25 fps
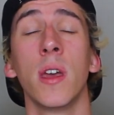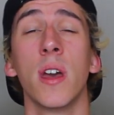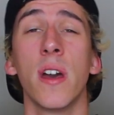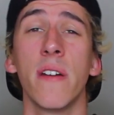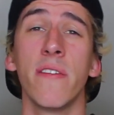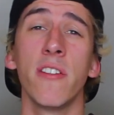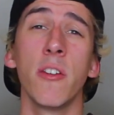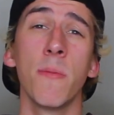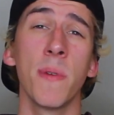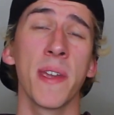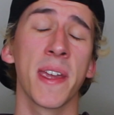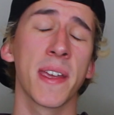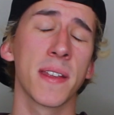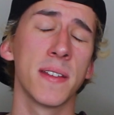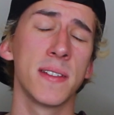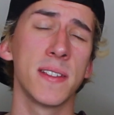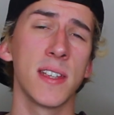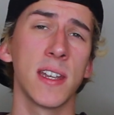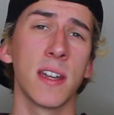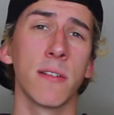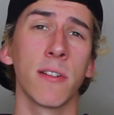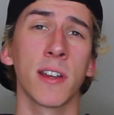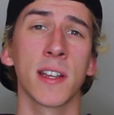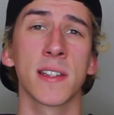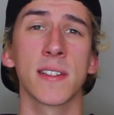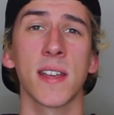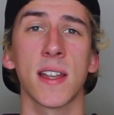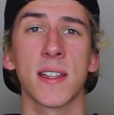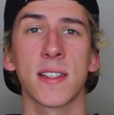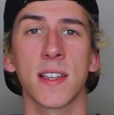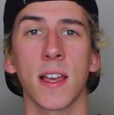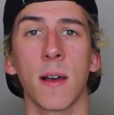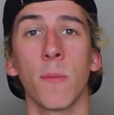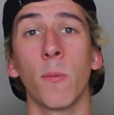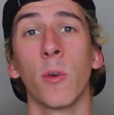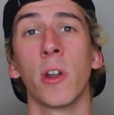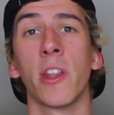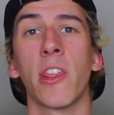Have you been considering
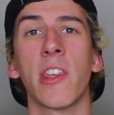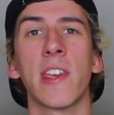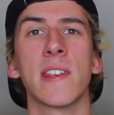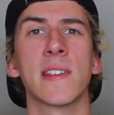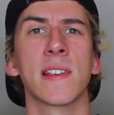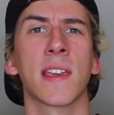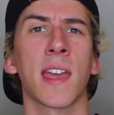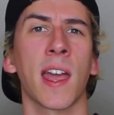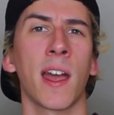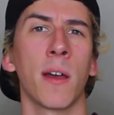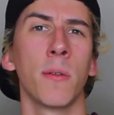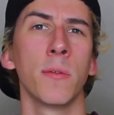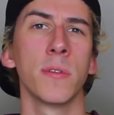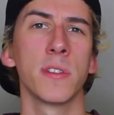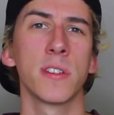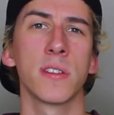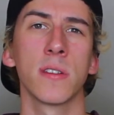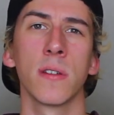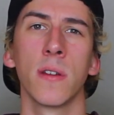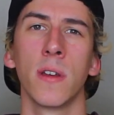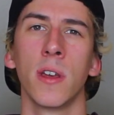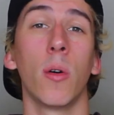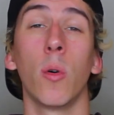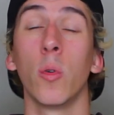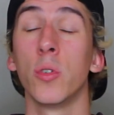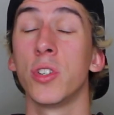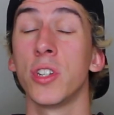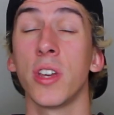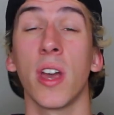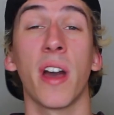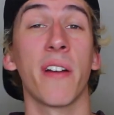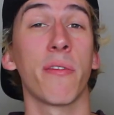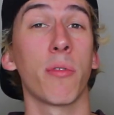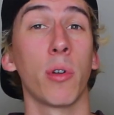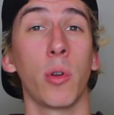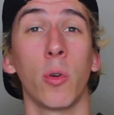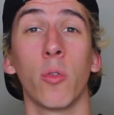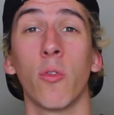setting up one of these accounts, or do you
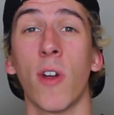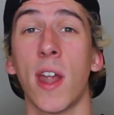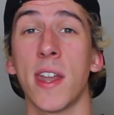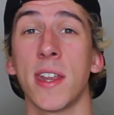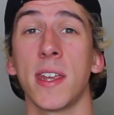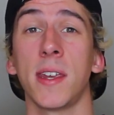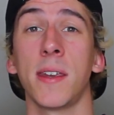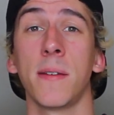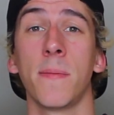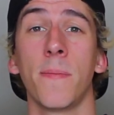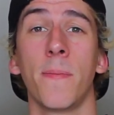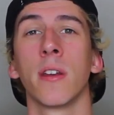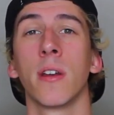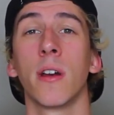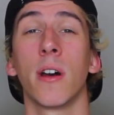have one already?